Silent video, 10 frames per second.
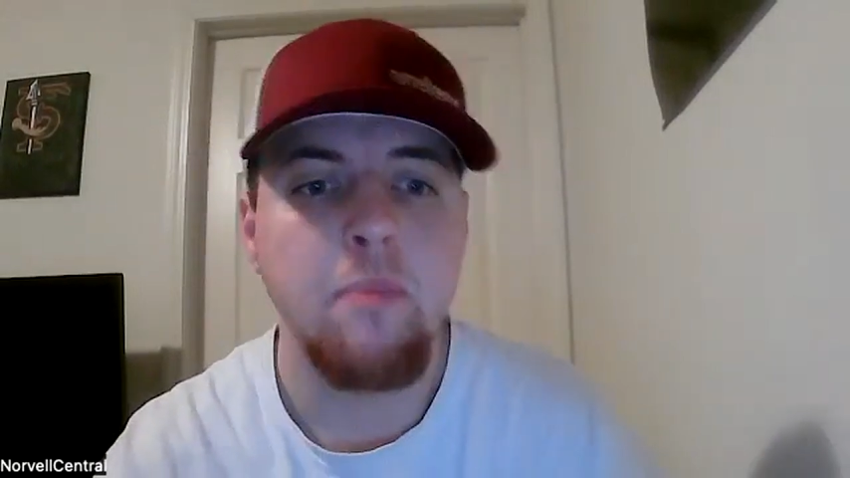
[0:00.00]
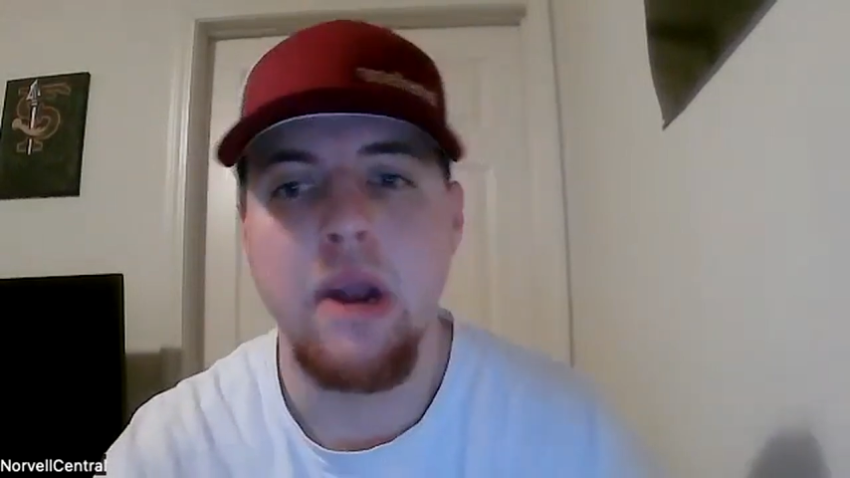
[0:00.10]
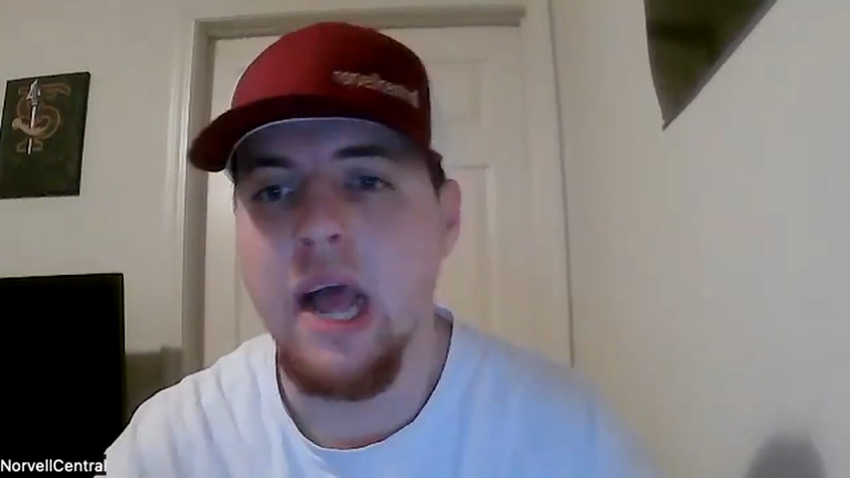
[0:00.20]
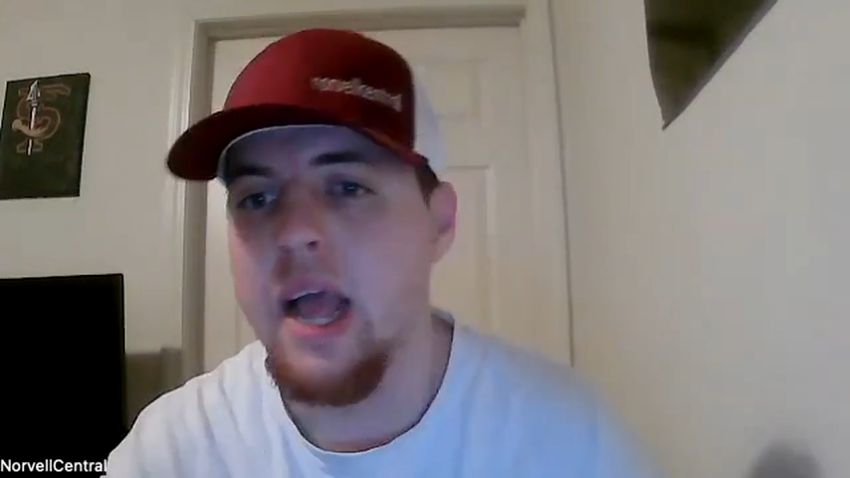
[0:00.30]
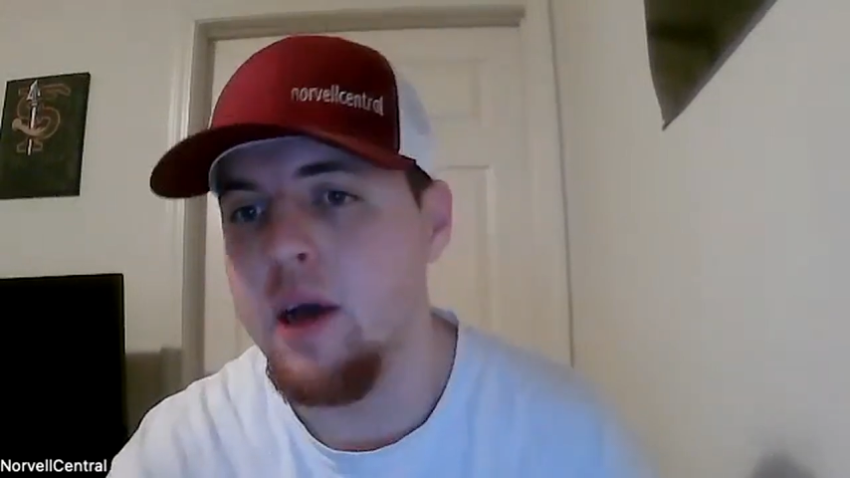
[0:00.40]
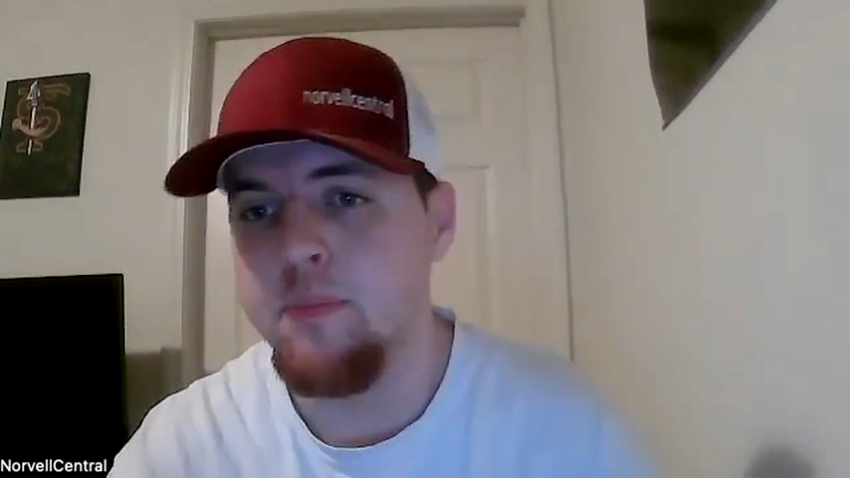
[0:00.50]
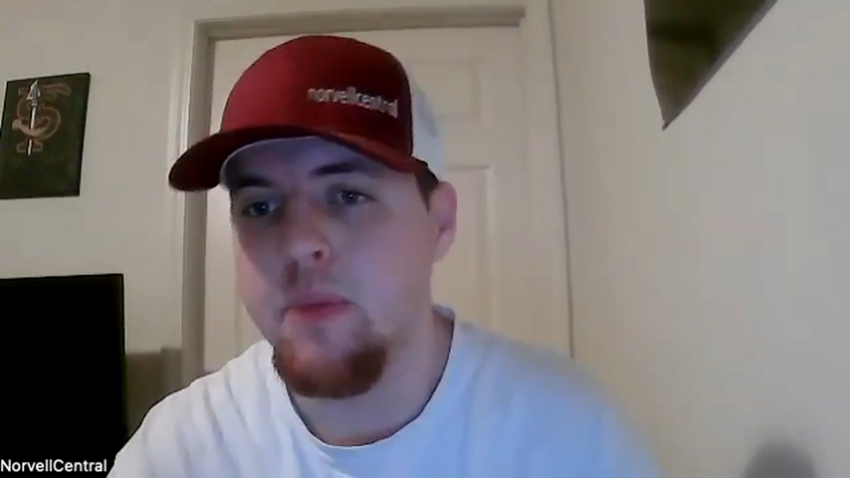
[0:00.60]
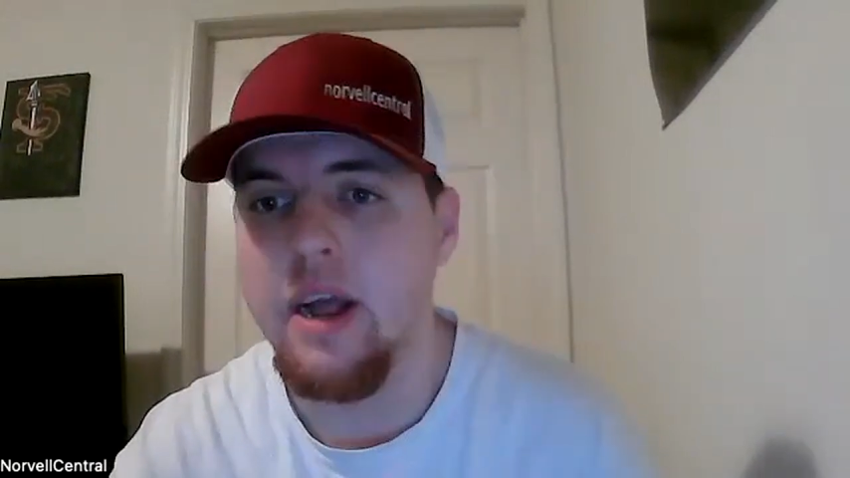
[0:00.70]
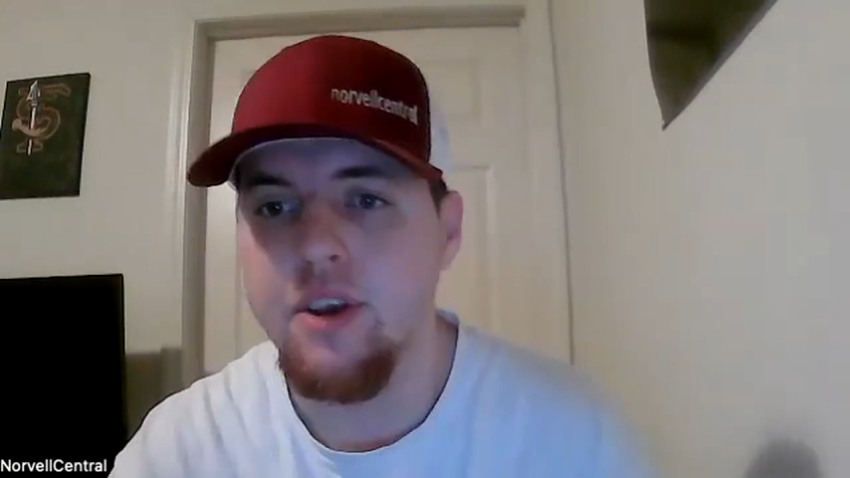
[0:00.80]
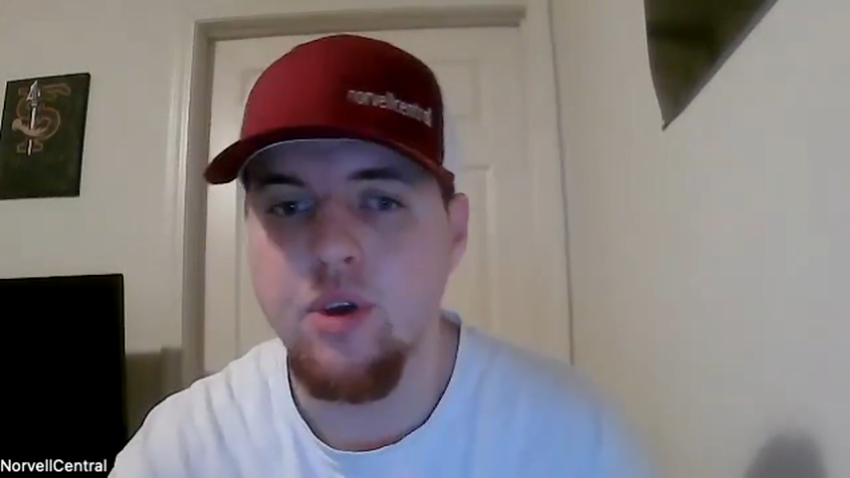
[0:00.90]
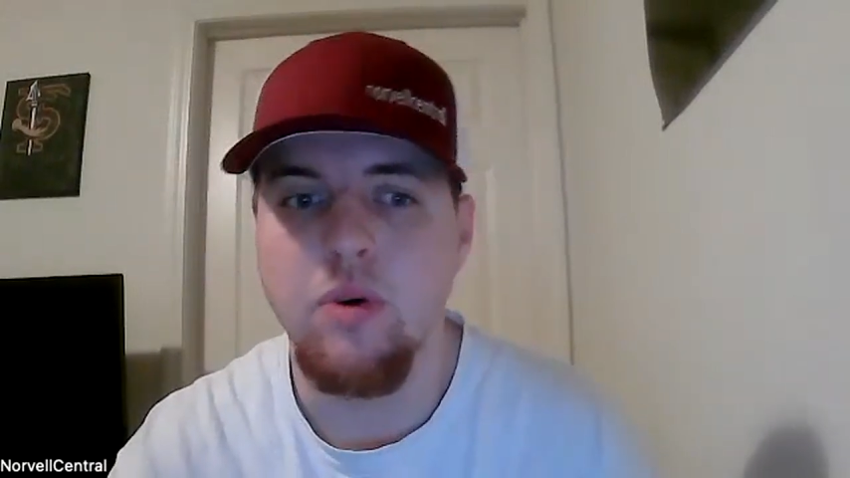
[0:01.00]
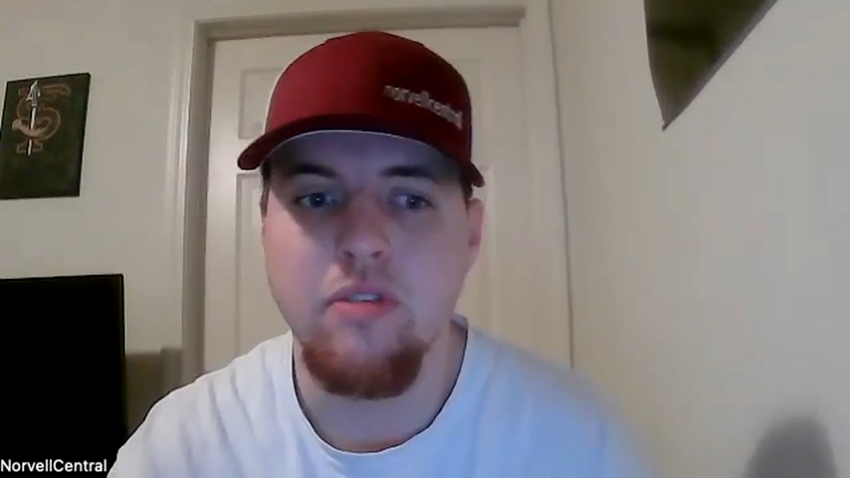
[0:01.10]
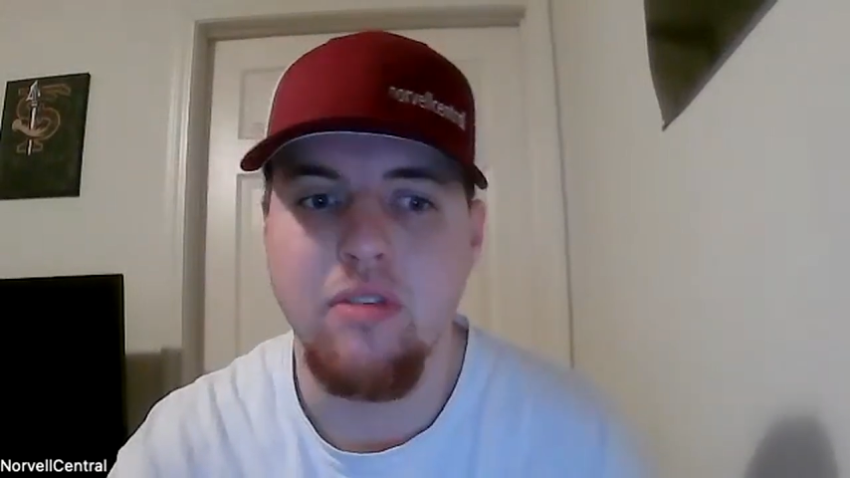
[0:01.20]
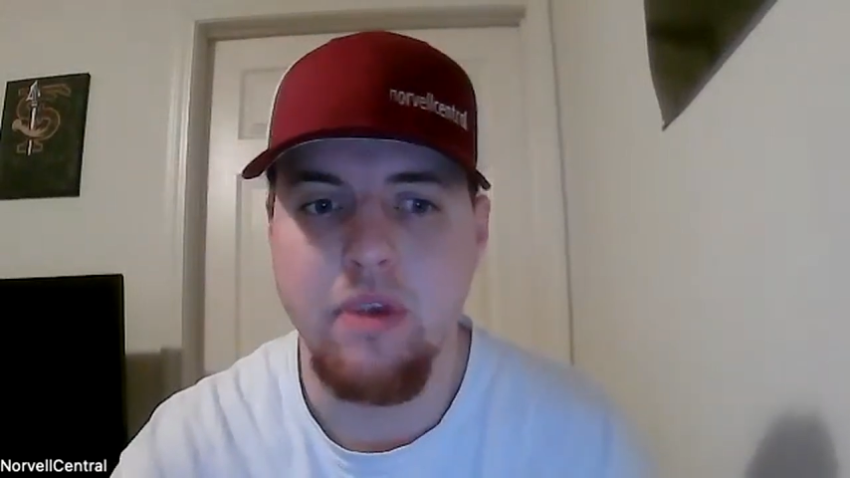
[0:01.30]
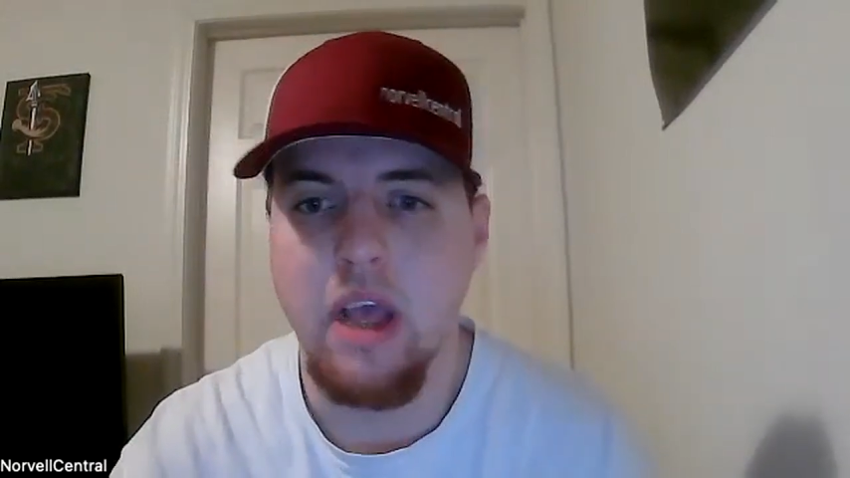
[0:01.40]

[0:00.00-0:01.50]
but I am back doing some